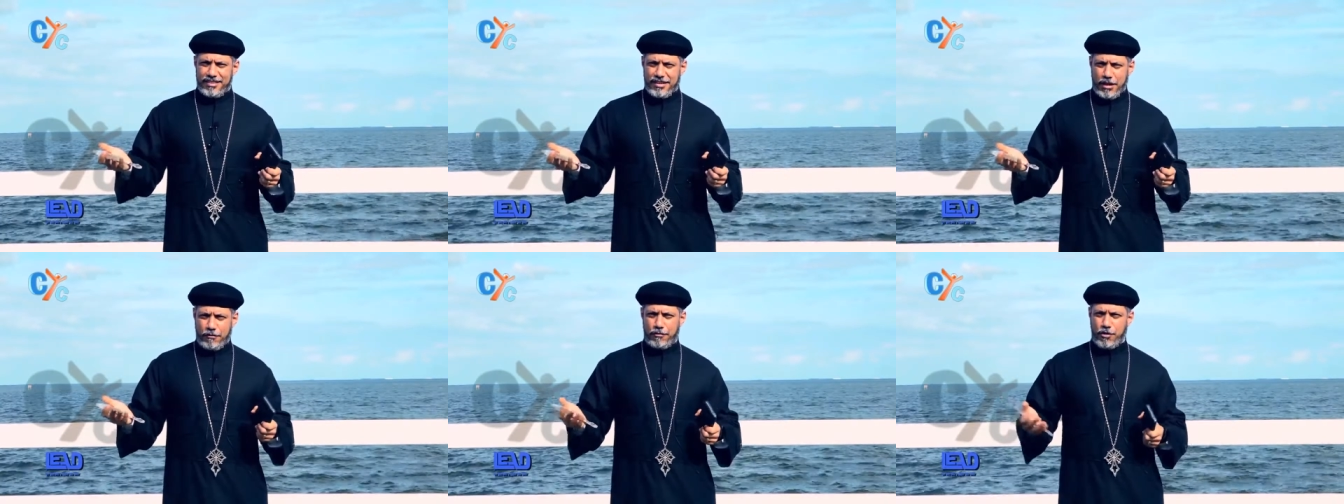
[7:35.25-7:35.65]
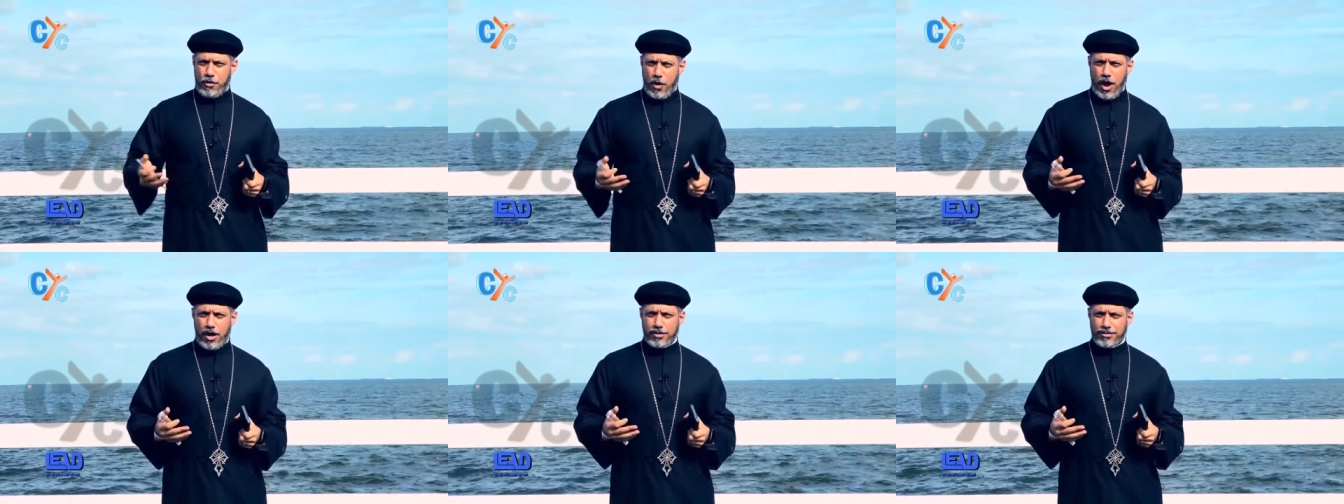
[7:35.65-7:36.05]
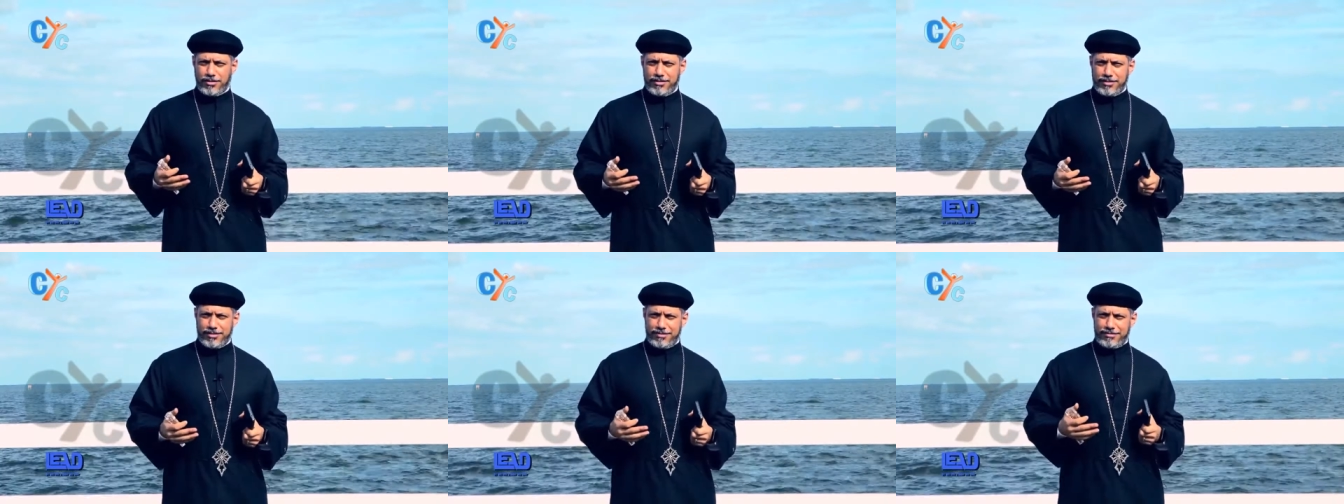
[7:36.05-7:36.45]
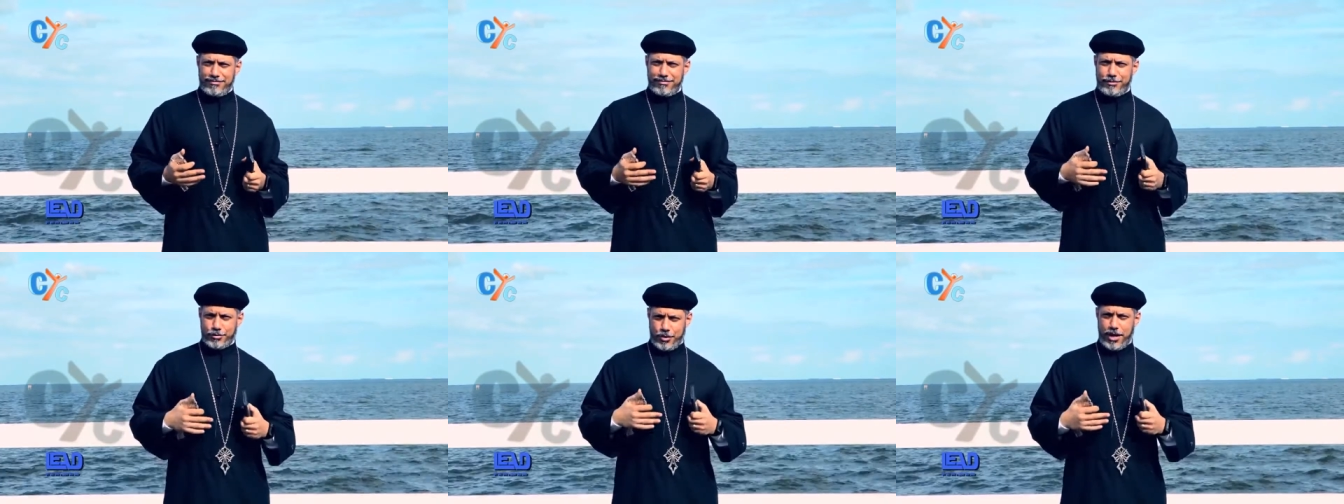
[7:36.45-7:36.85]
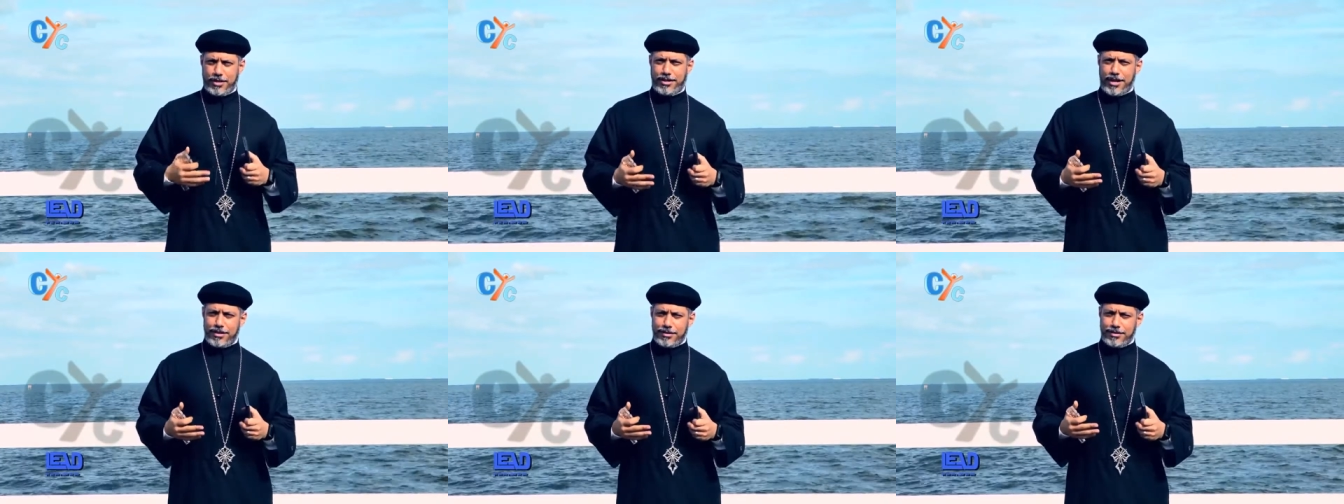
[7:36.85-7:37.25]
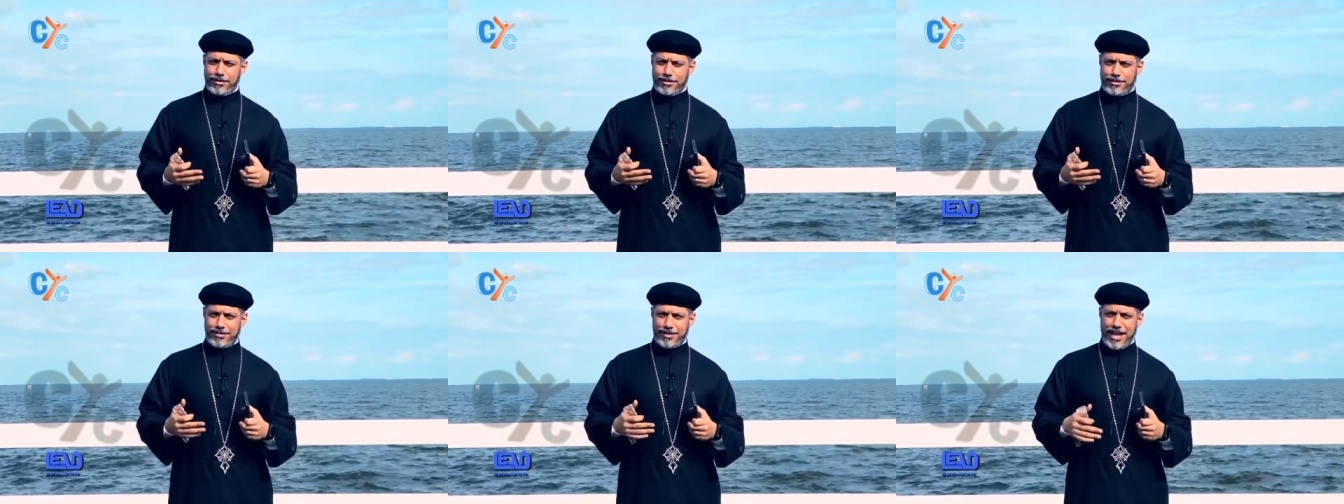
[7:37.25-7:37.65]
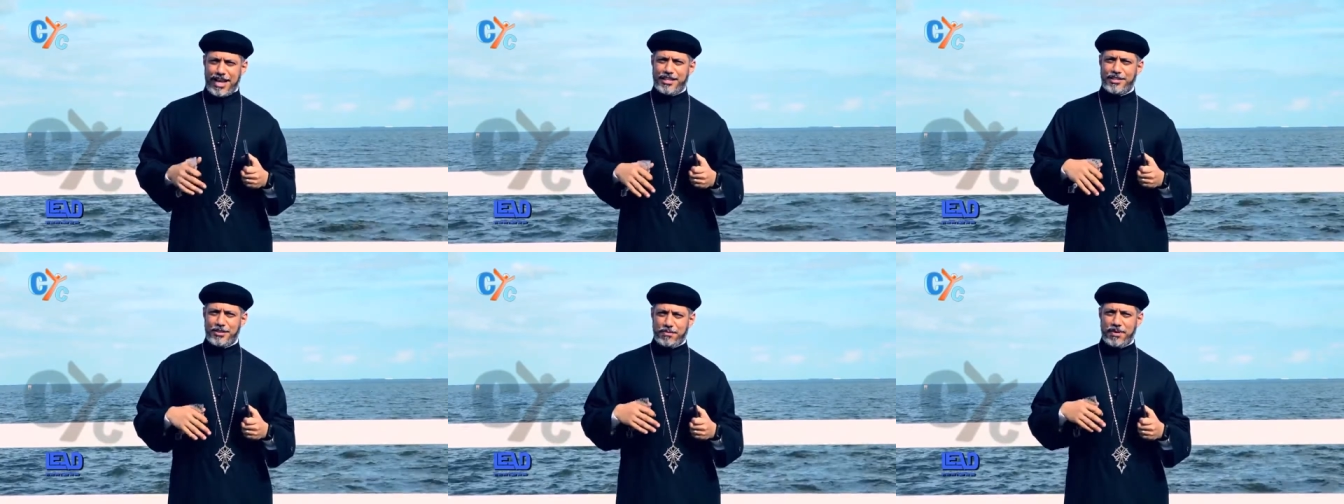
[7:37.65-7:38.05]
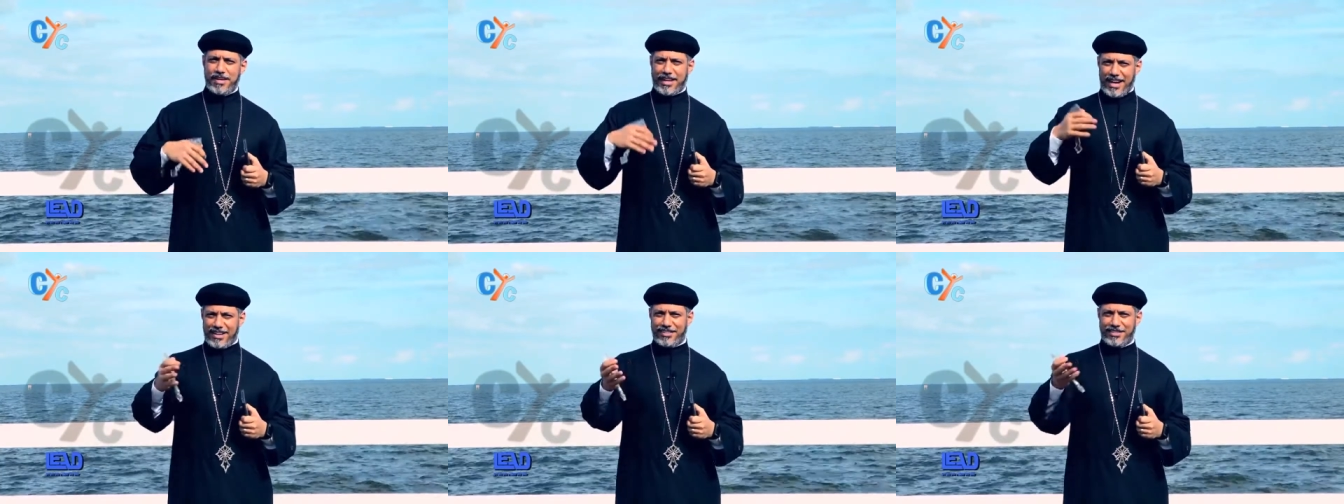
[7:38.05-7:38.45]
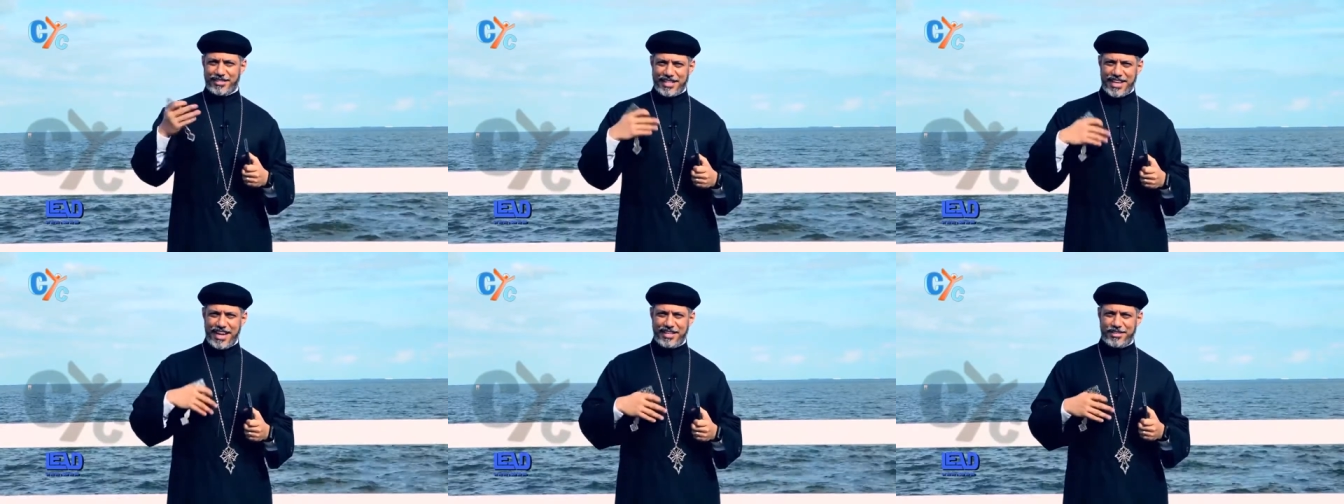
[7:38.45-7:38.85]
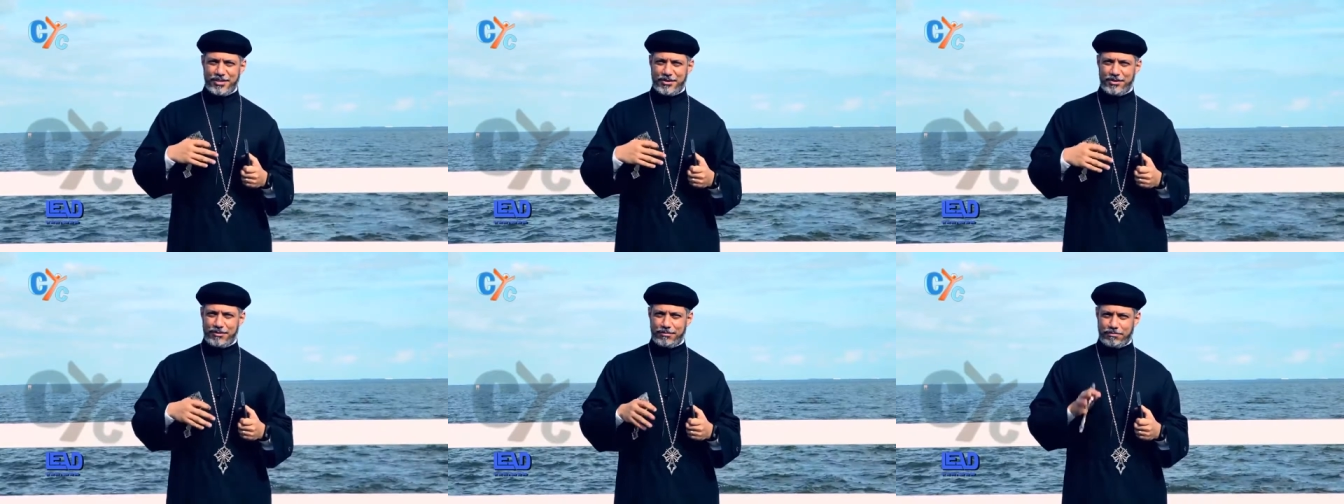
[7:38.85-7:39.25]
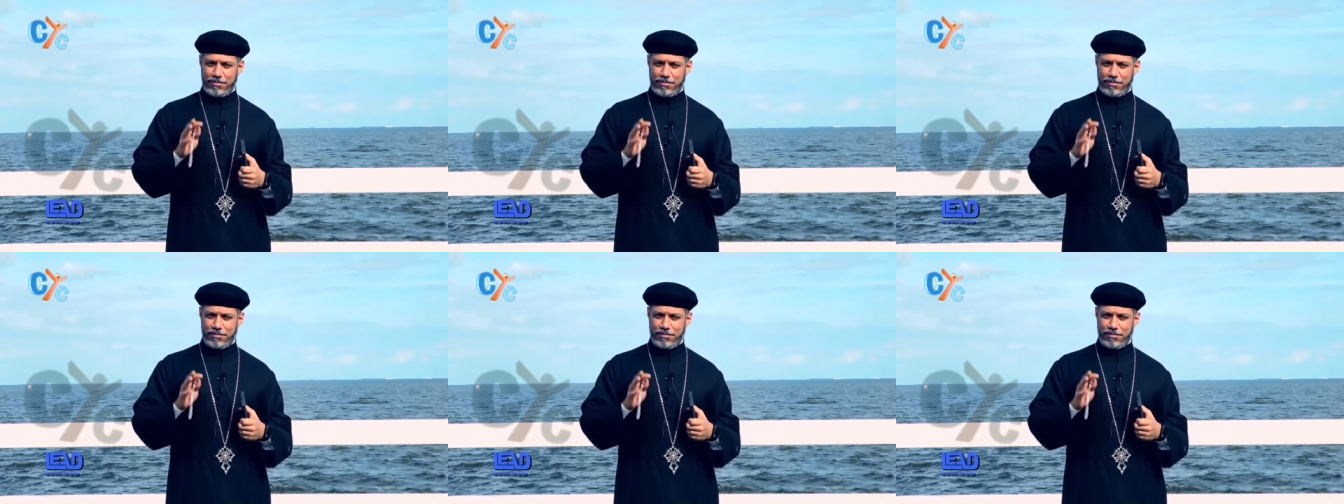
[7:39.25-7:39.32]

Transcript: If you want to hate others and you make others hate you,